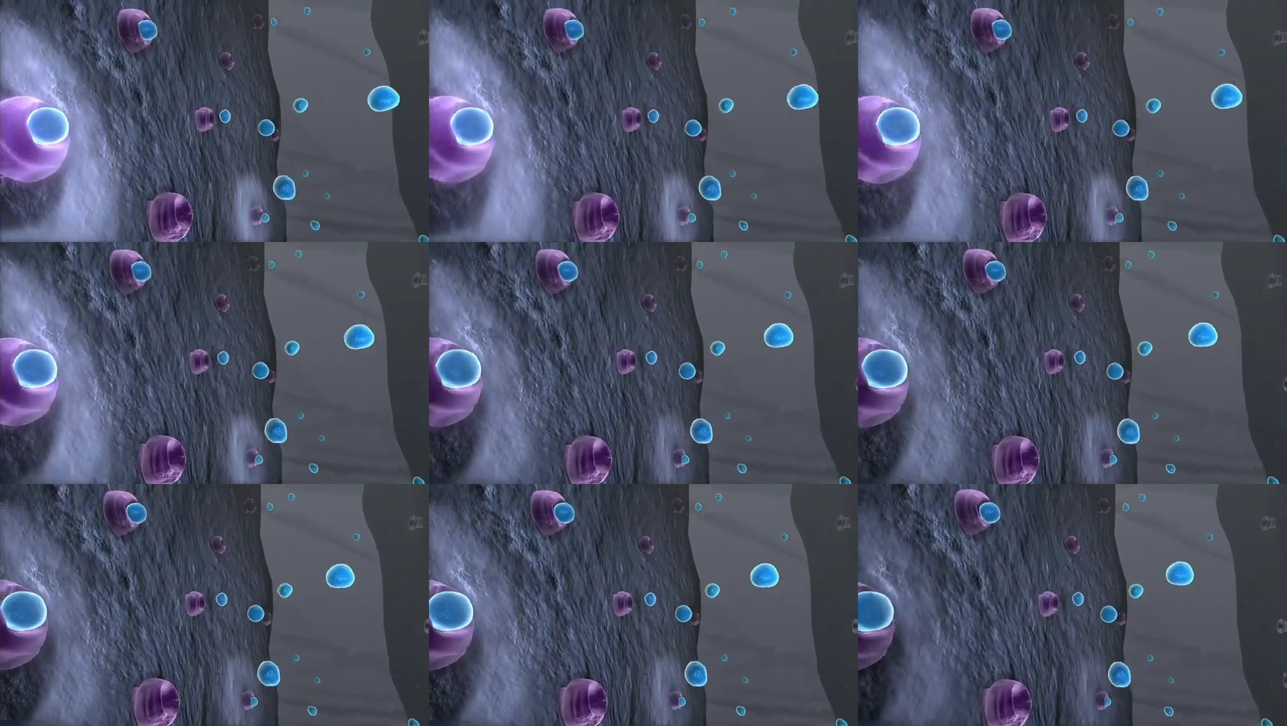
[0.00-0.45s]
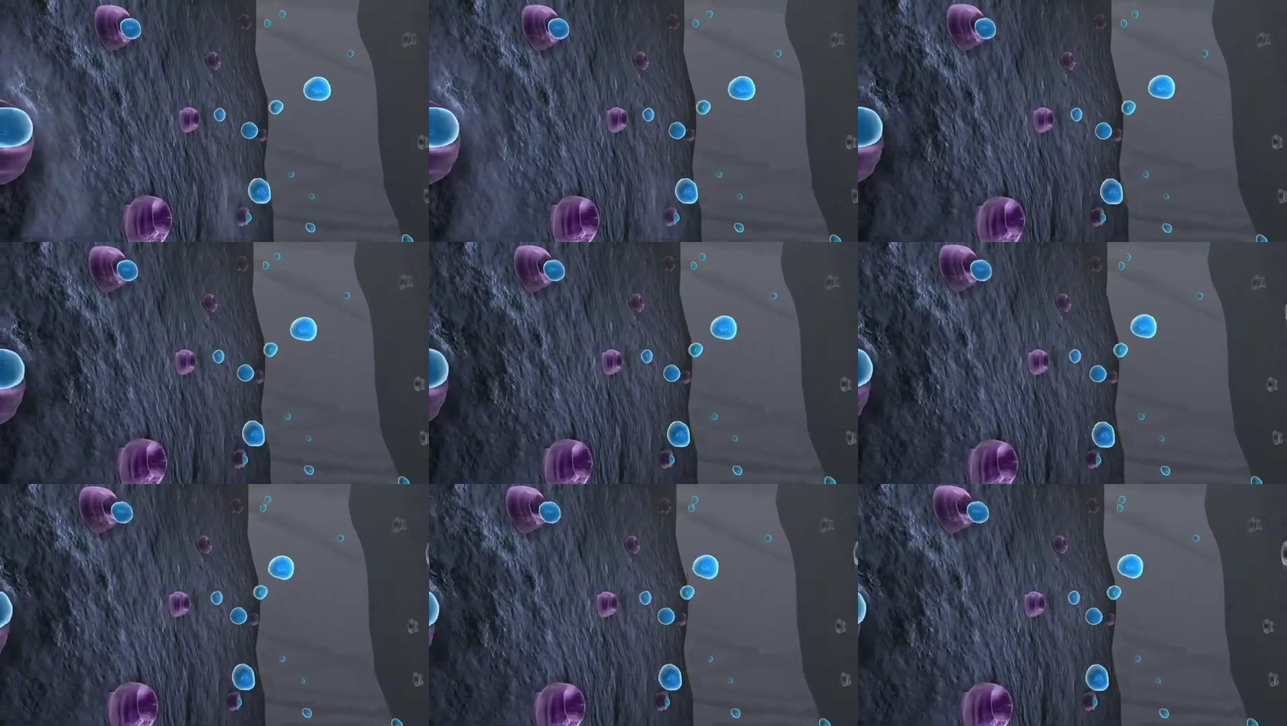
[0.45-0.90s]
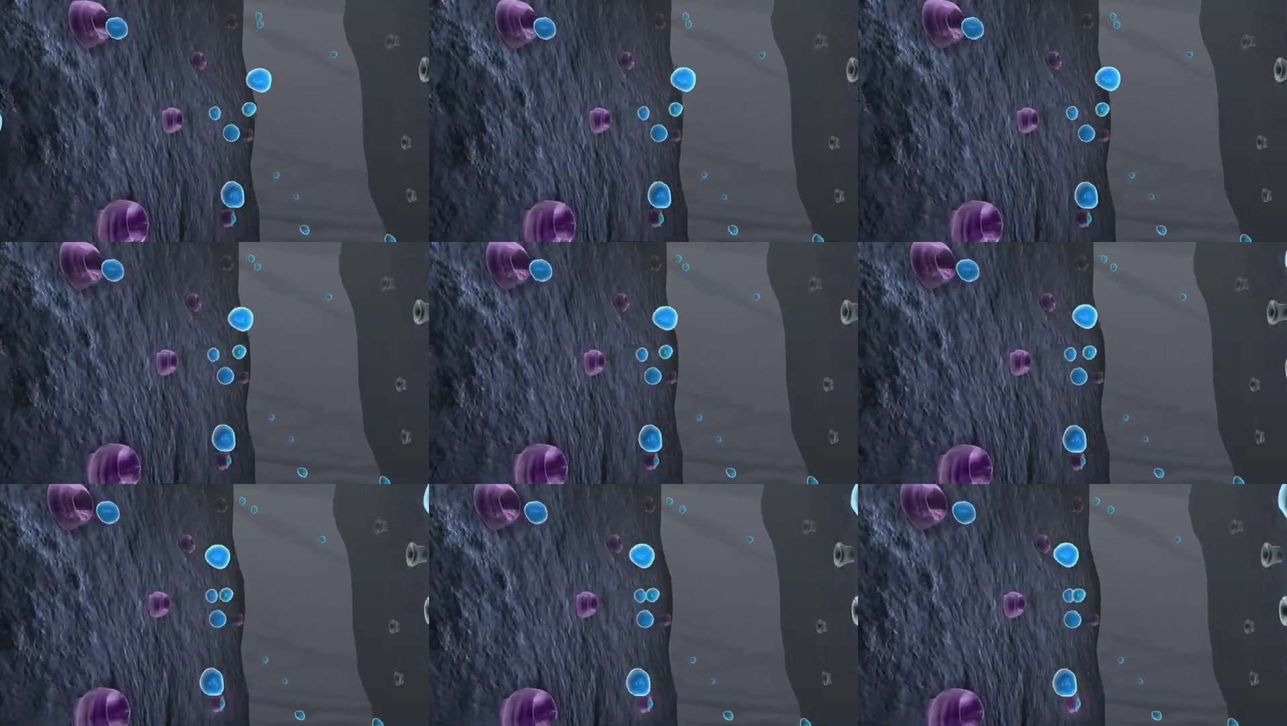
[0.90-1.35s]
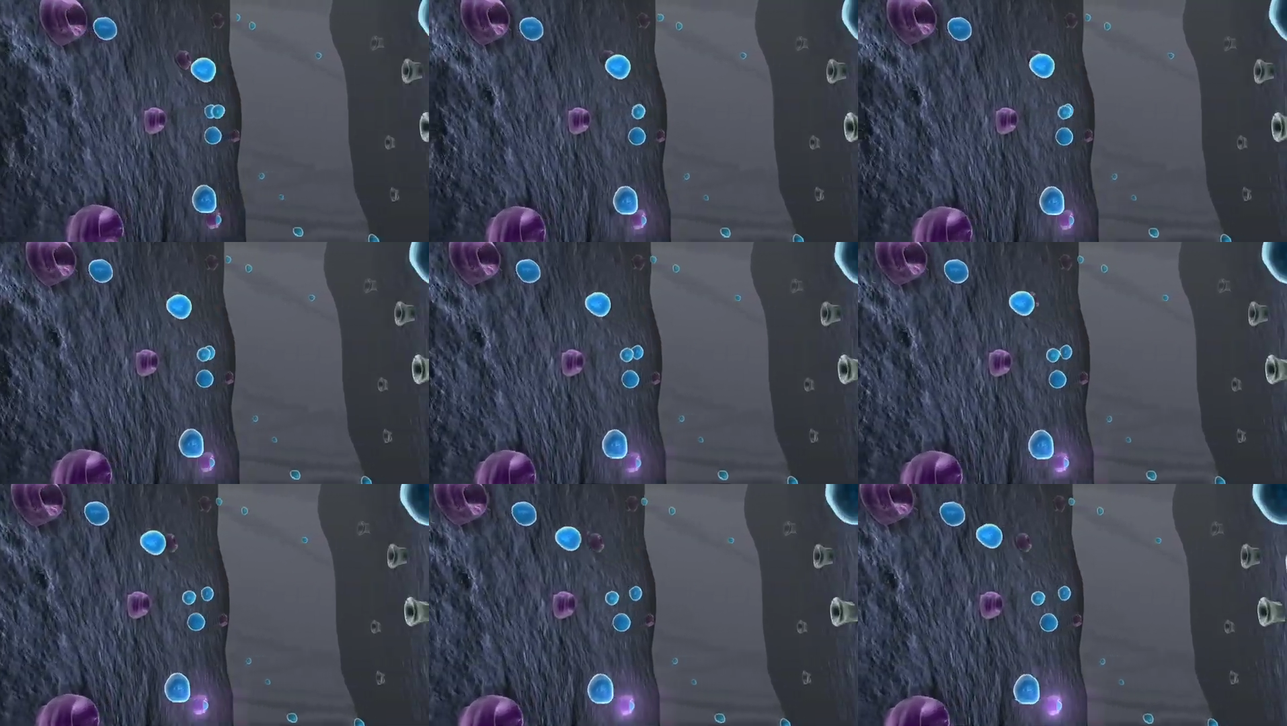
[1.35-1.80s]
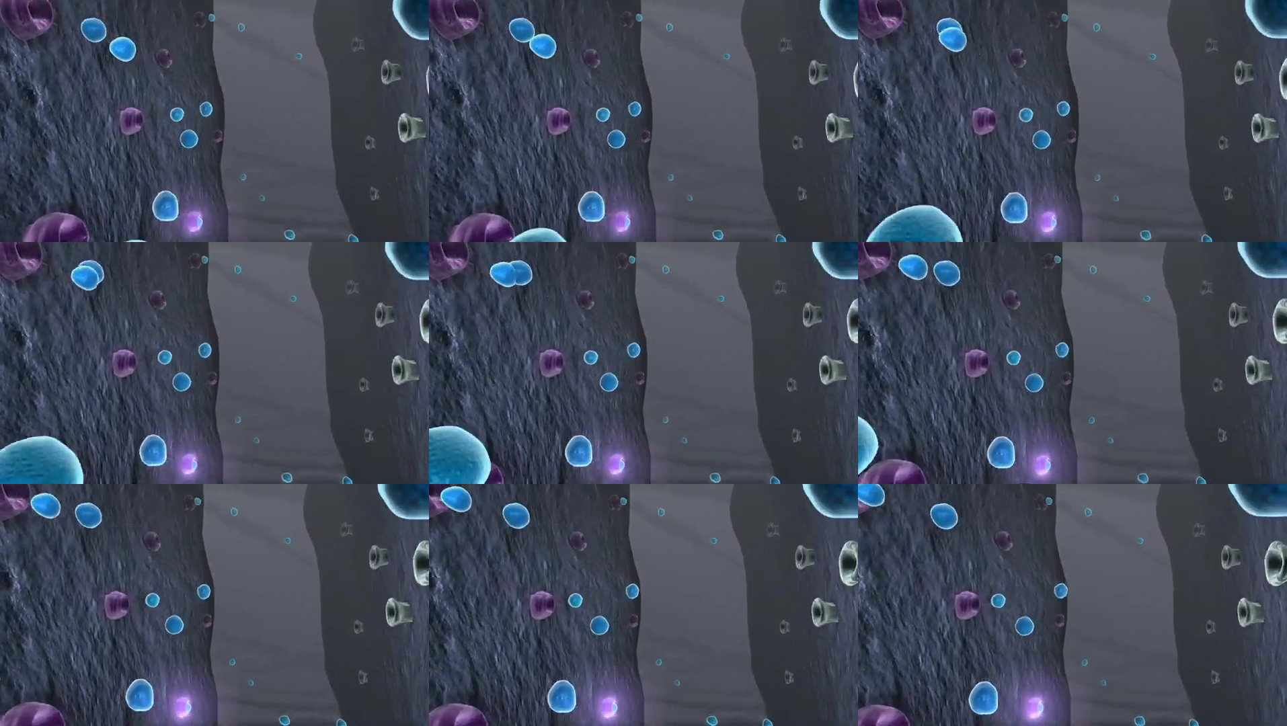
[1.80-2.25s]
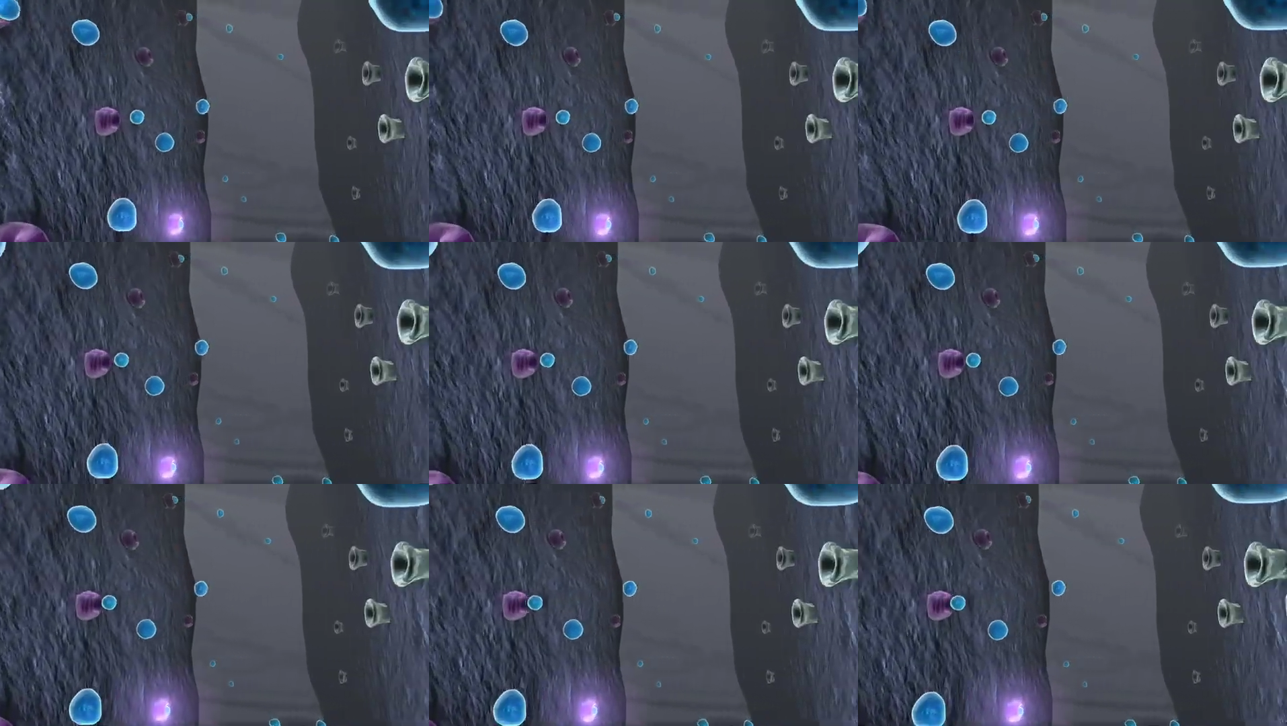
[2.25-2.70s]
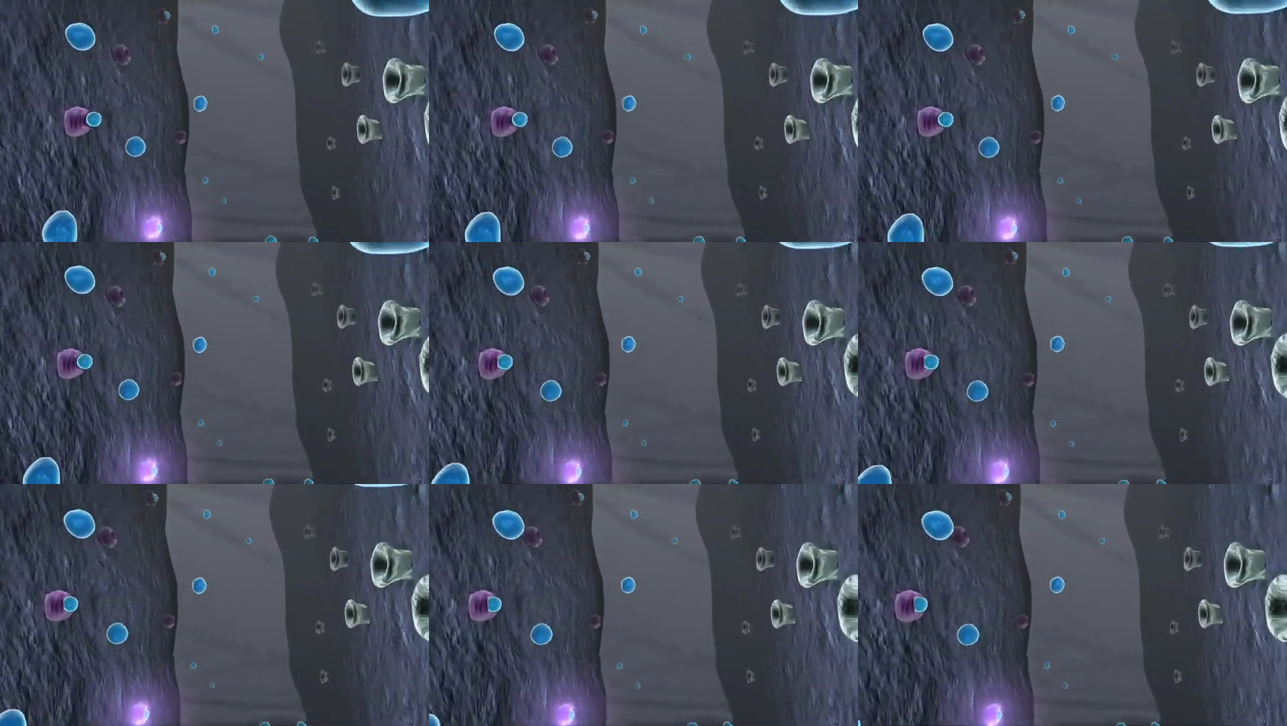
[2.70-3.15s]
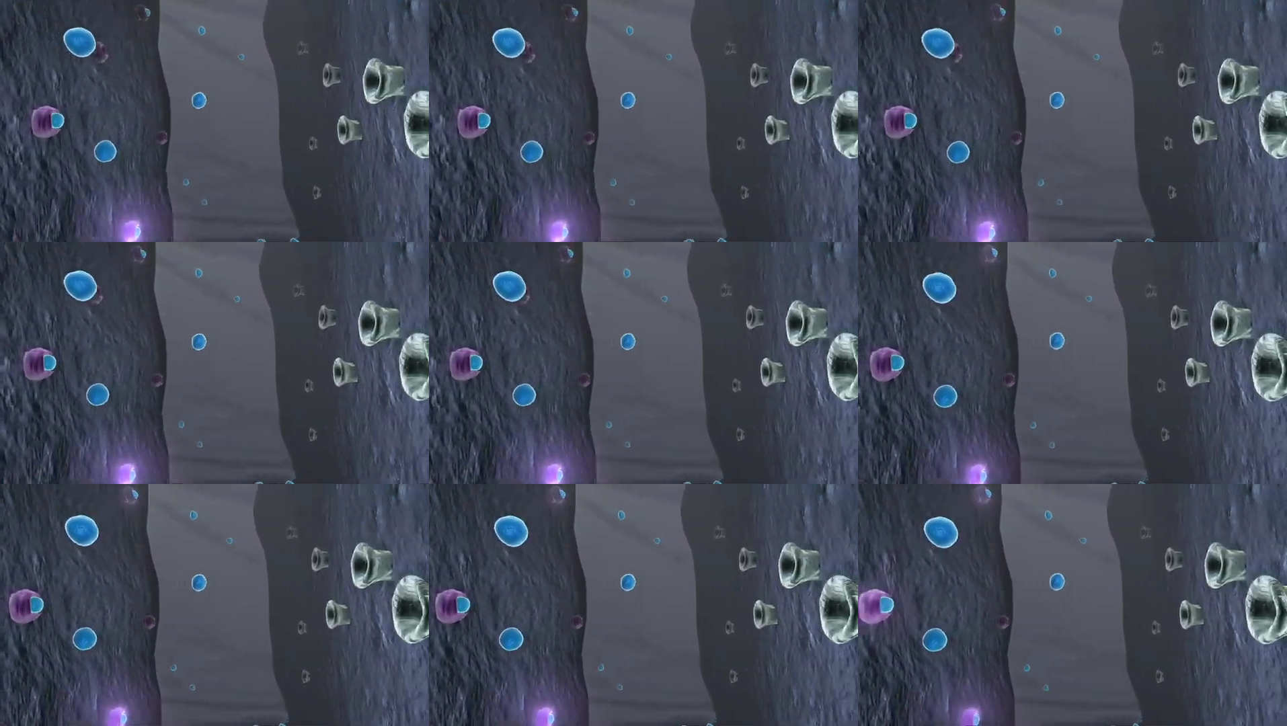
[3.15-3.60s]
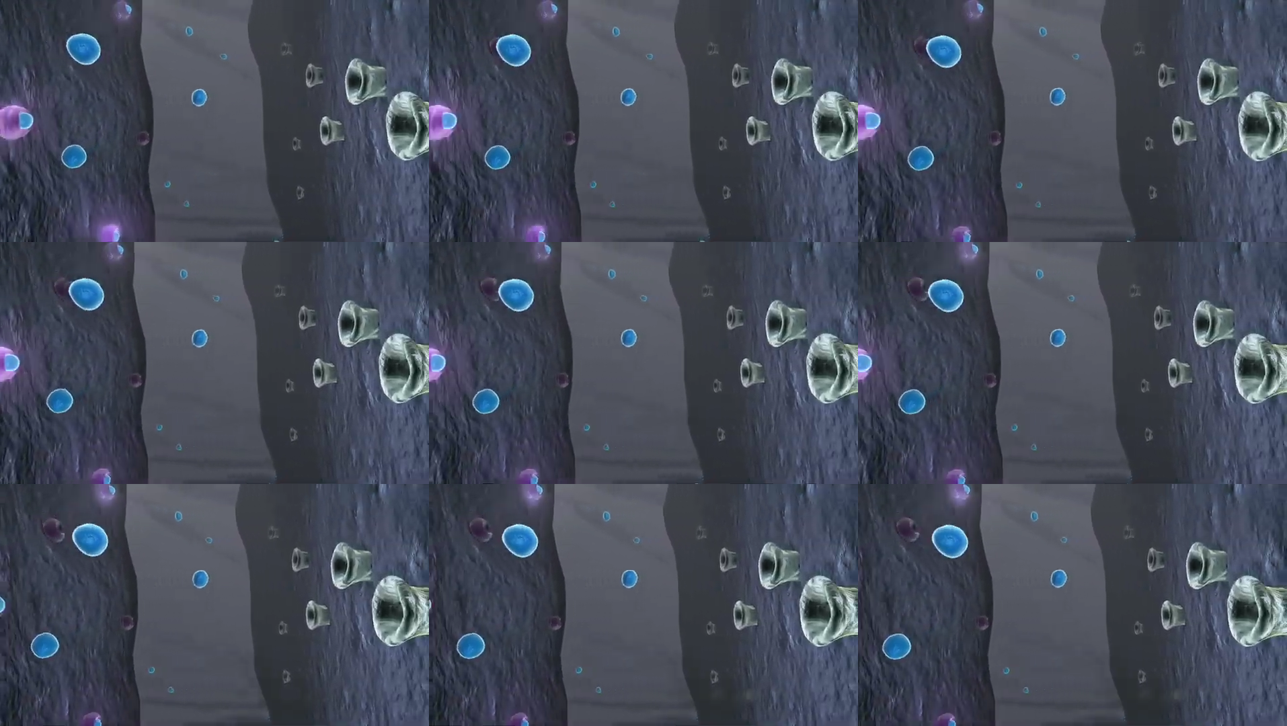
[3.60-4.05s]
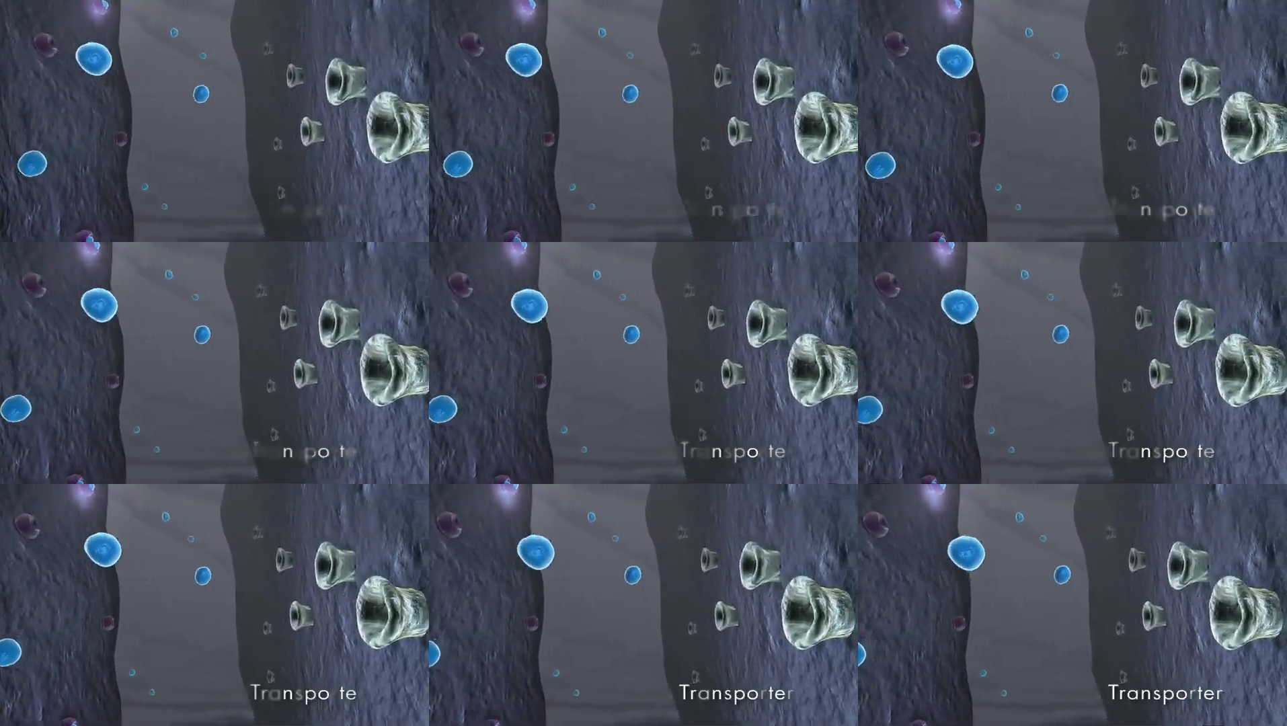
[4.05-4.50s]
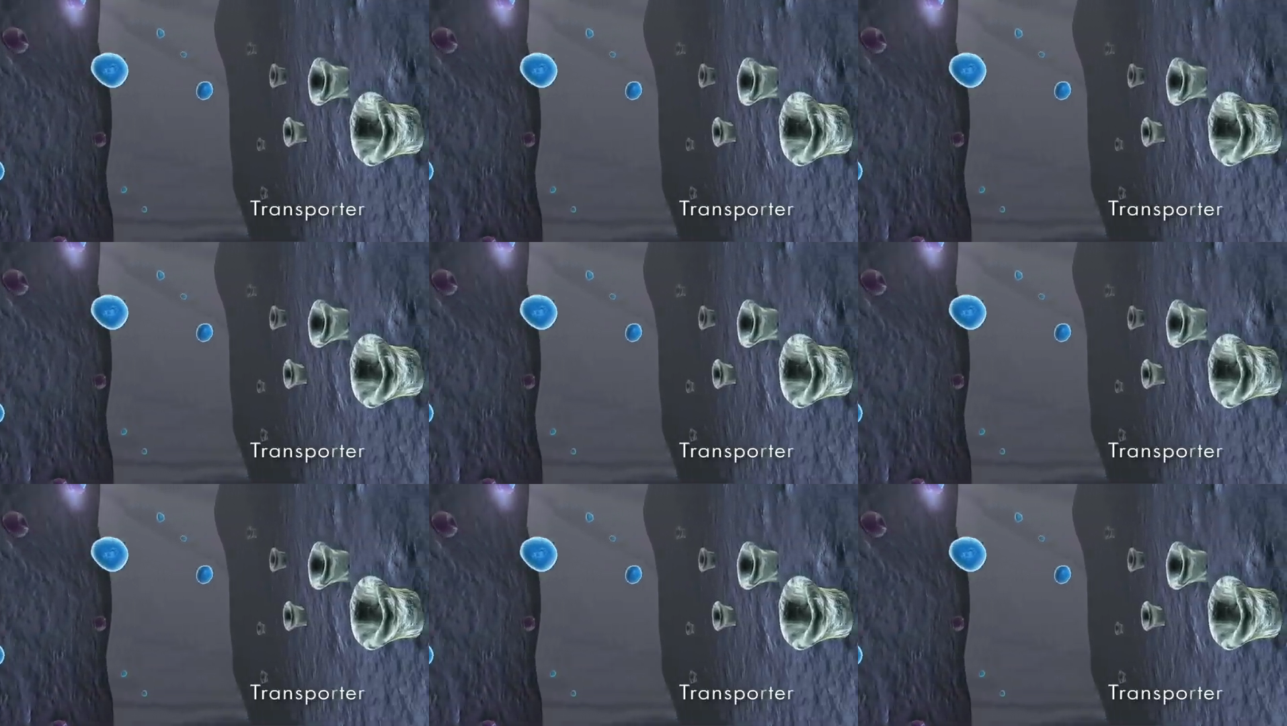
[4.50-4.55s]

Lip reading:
Nobody's mouth can be seen.